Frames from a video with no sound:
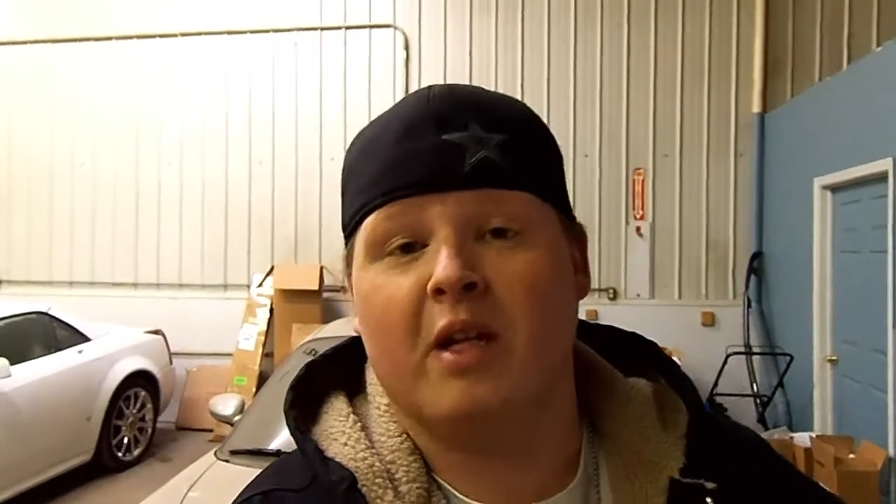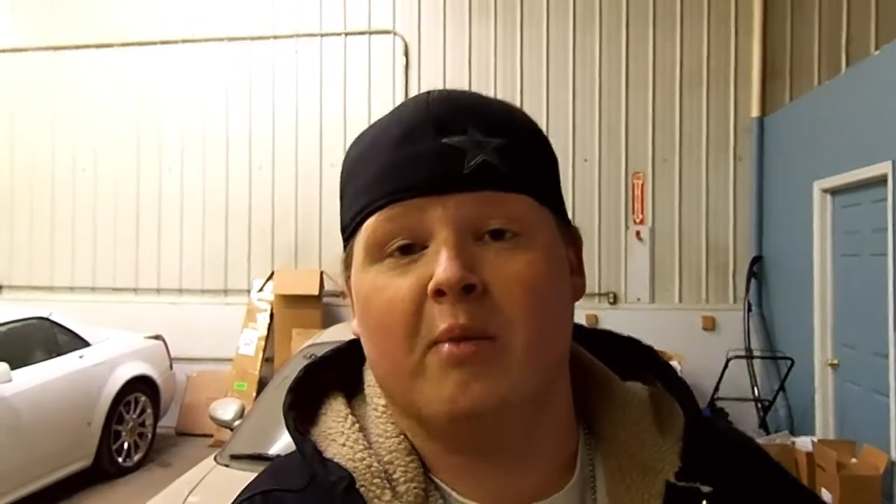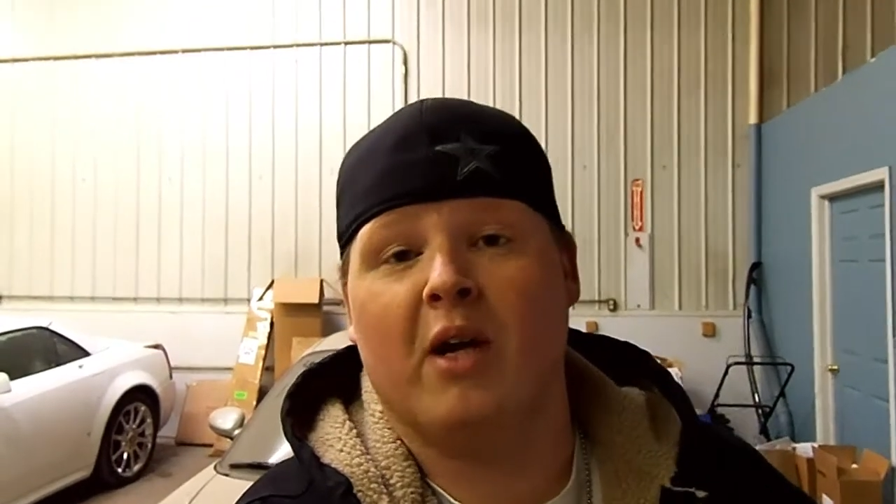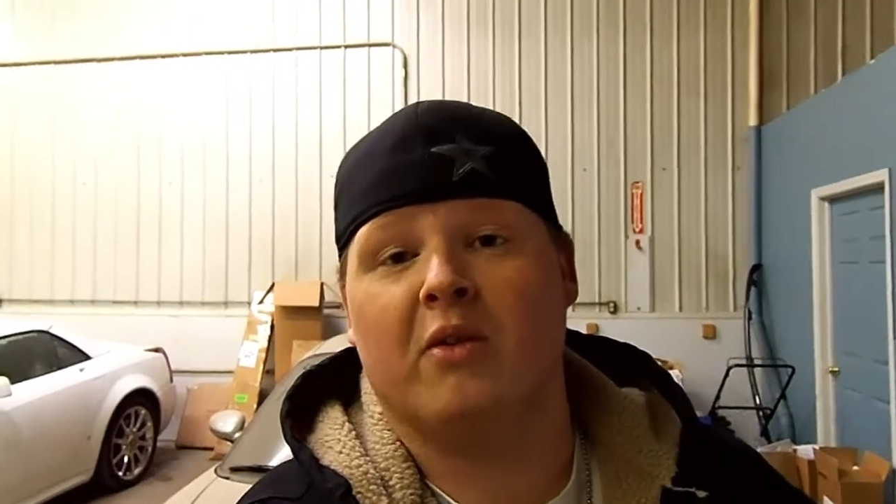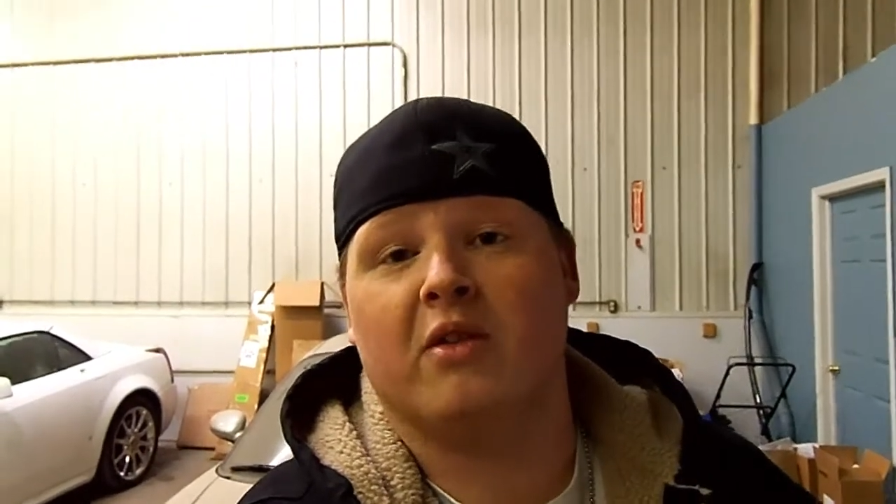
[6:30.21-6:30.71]

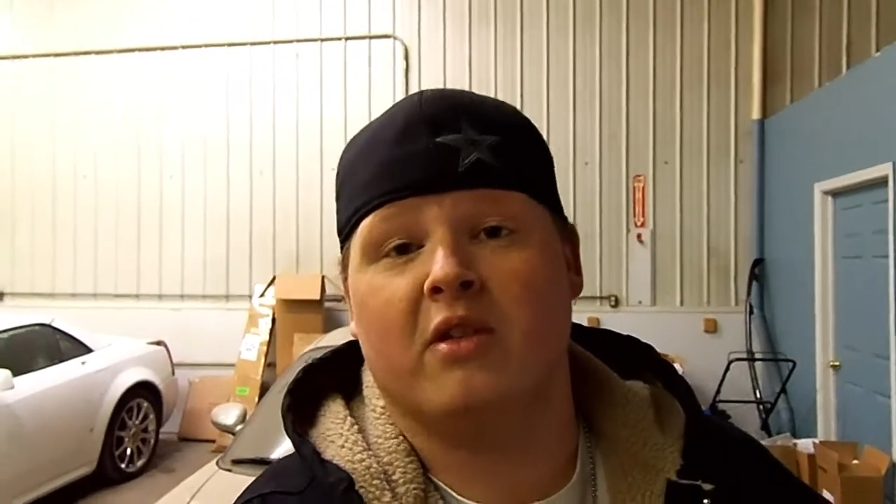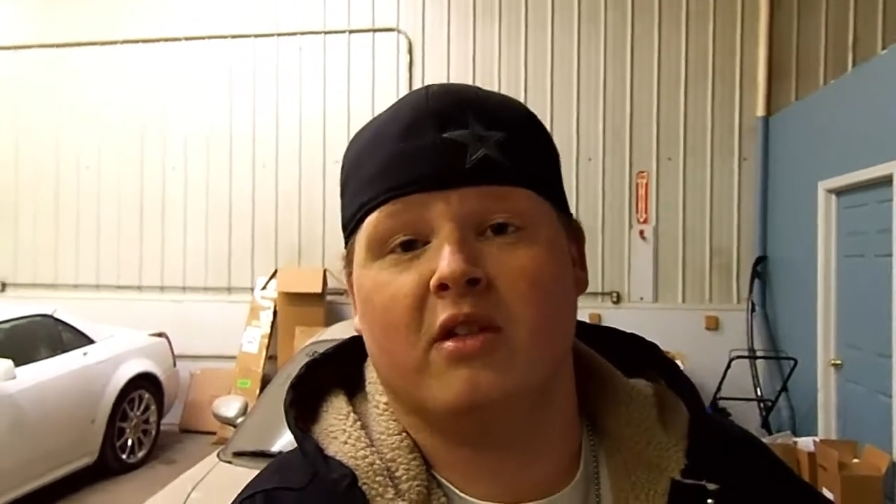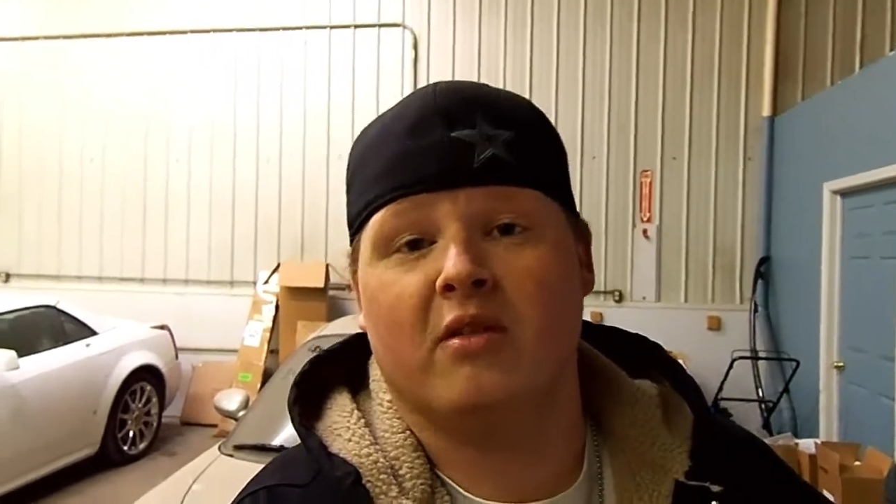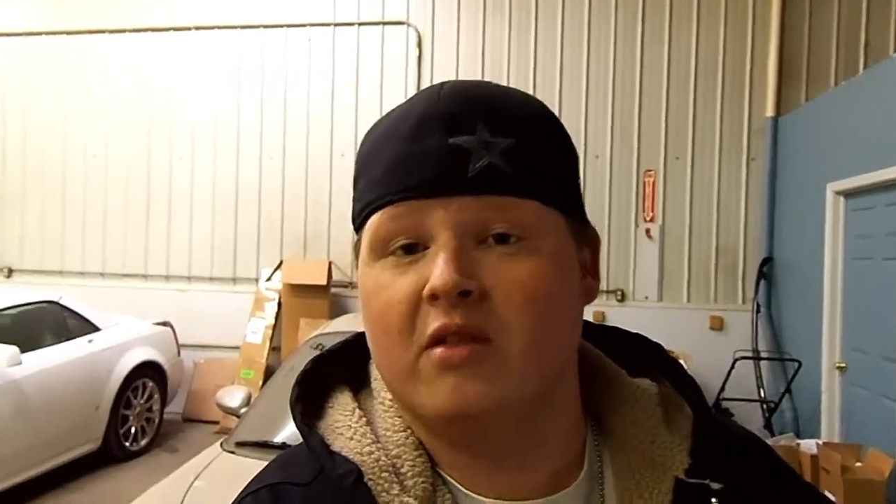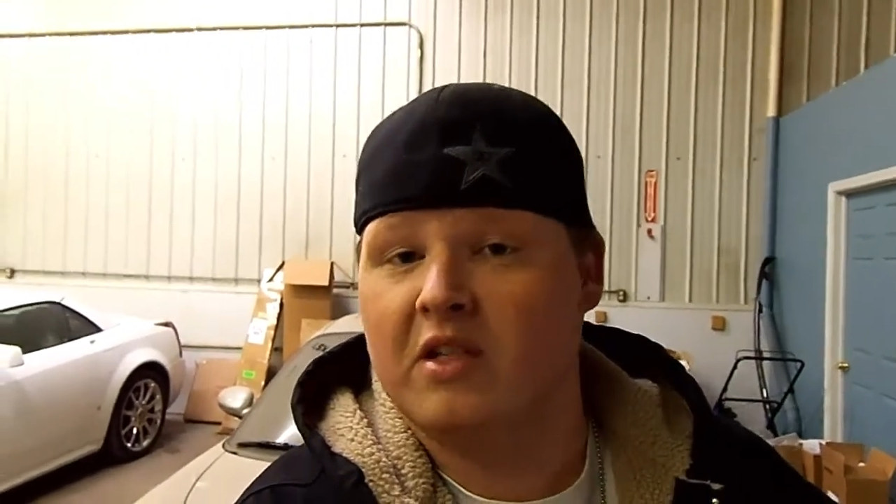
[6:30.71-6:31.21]

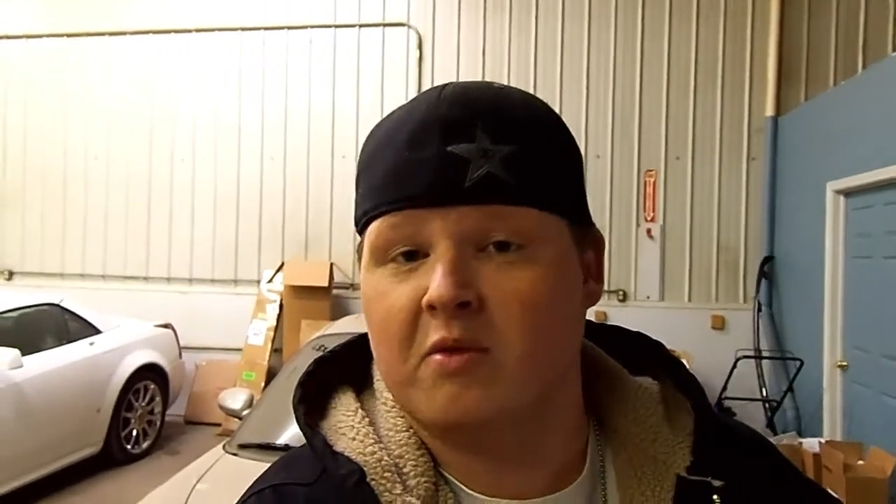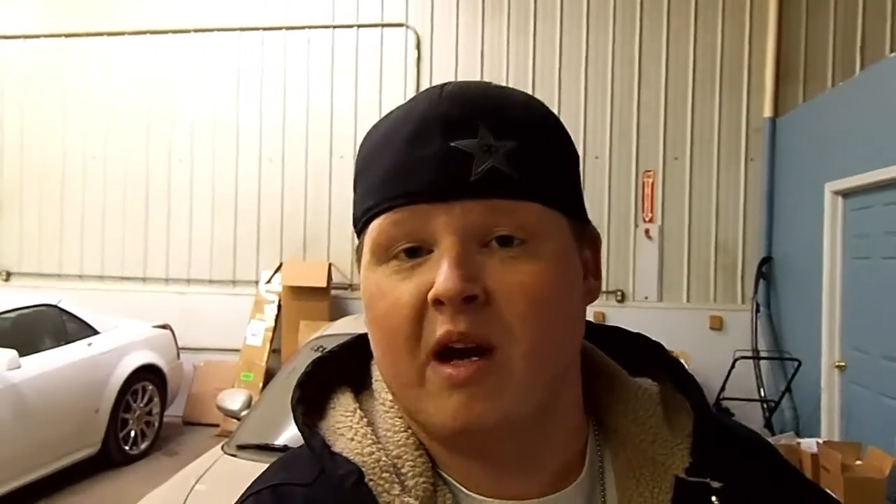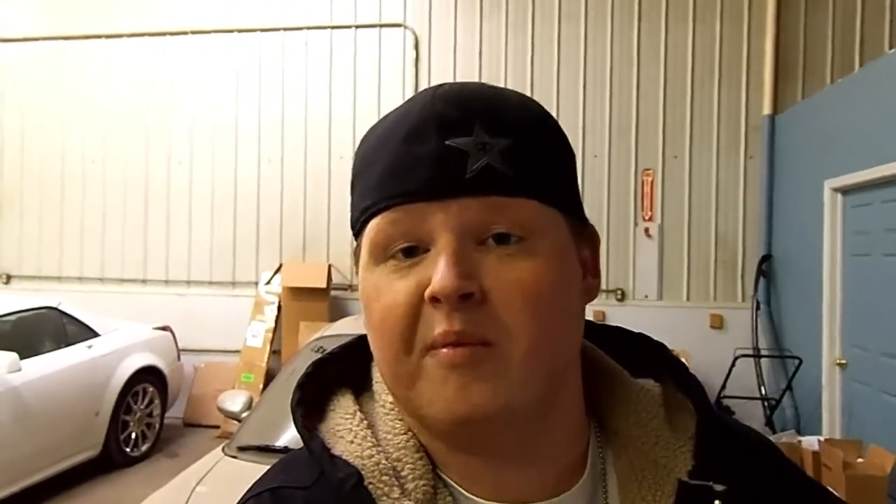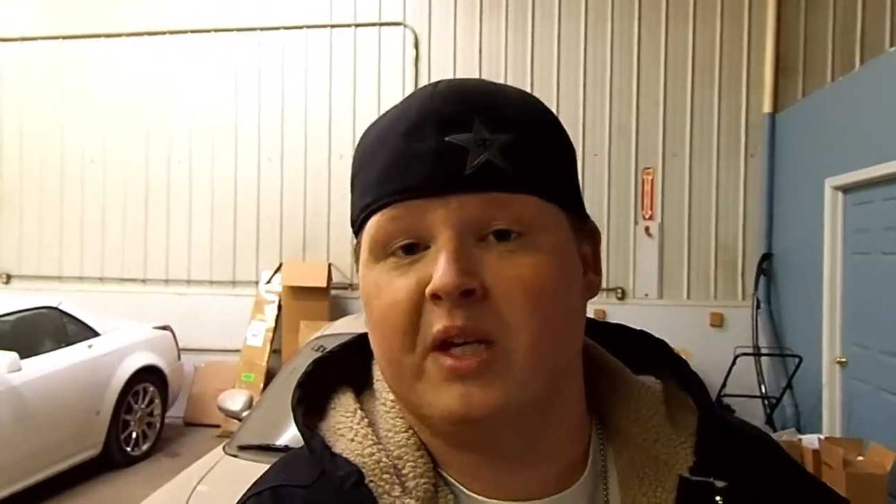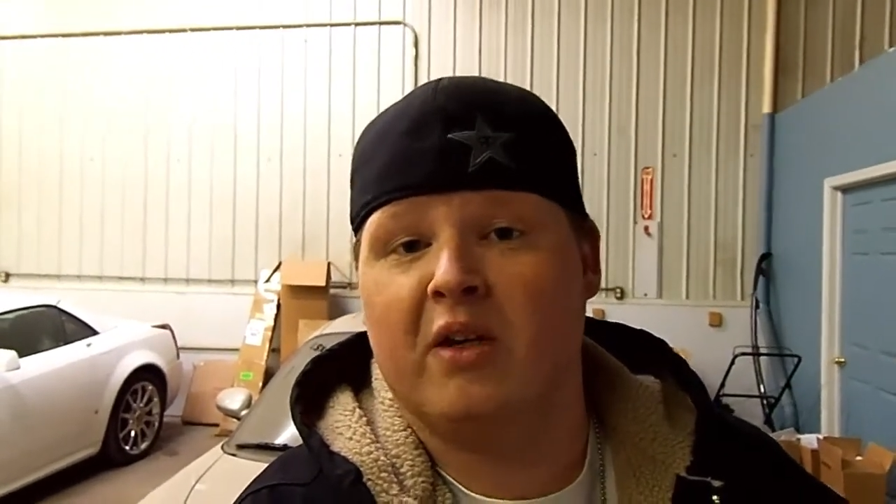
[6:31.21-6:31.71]
about the
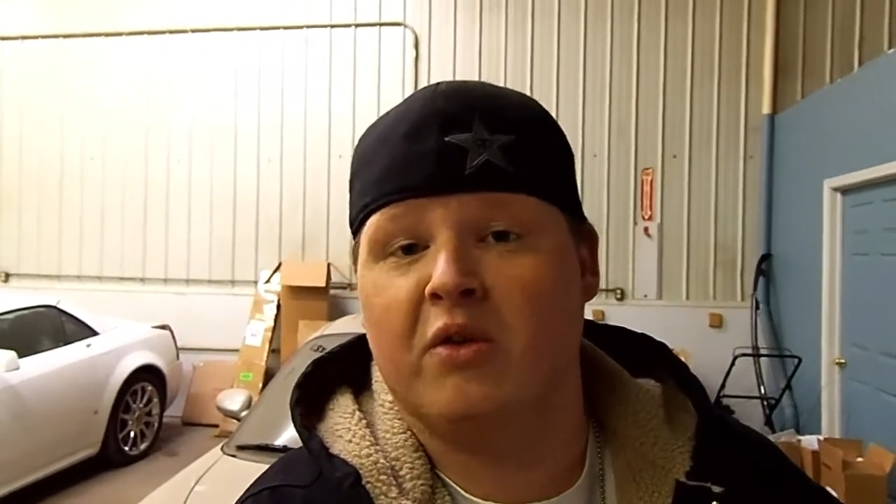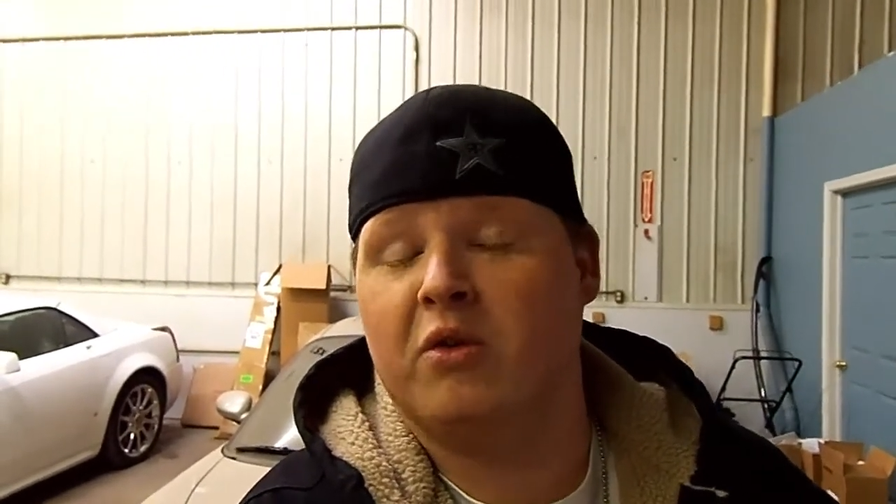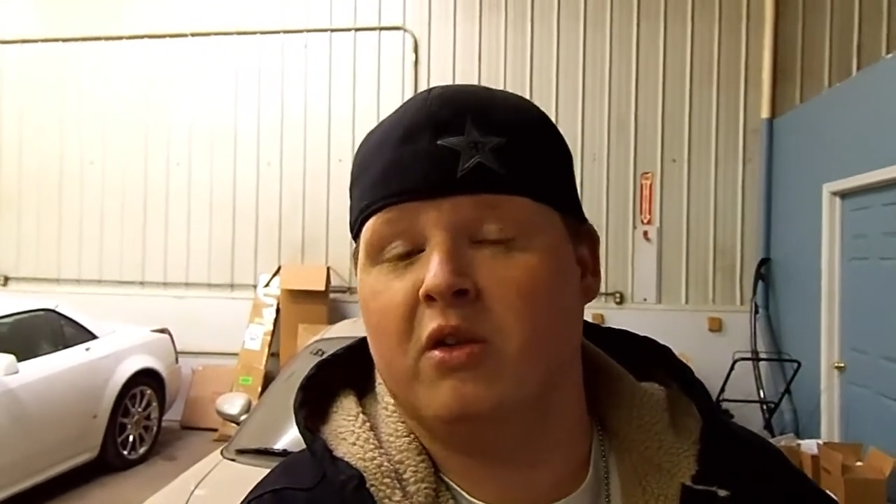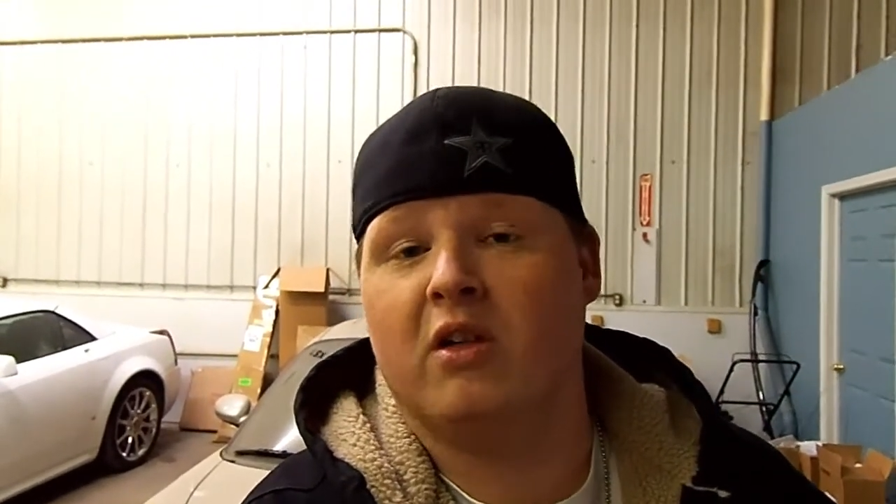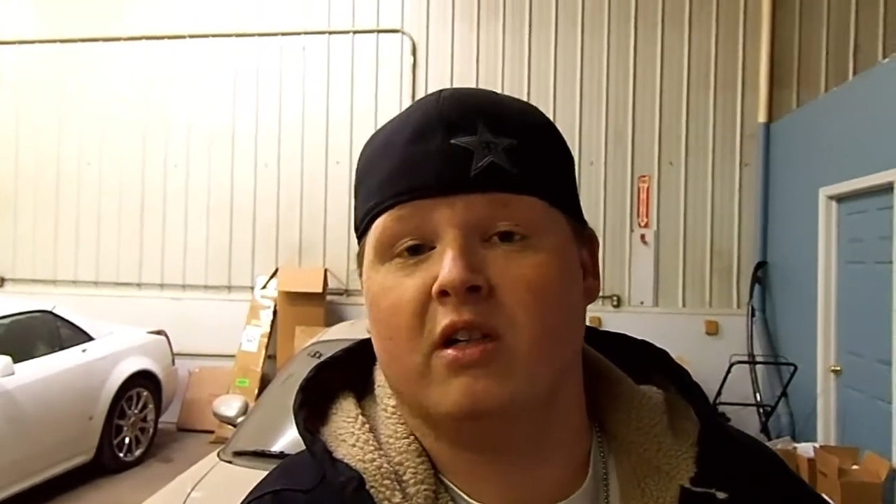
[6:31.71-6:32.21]
swap being
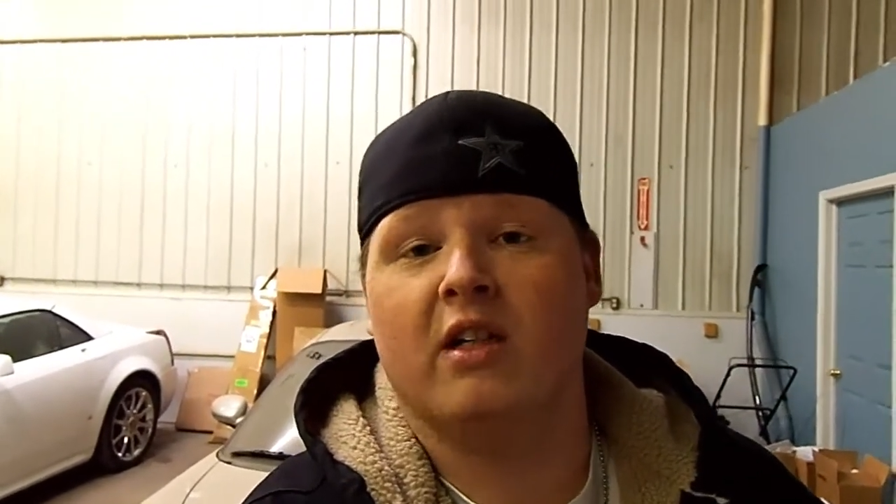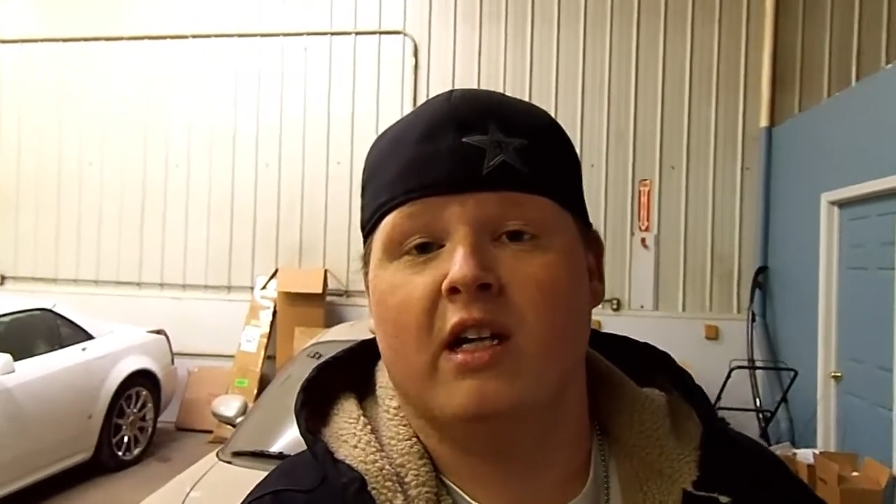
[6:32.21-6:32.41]
cool, or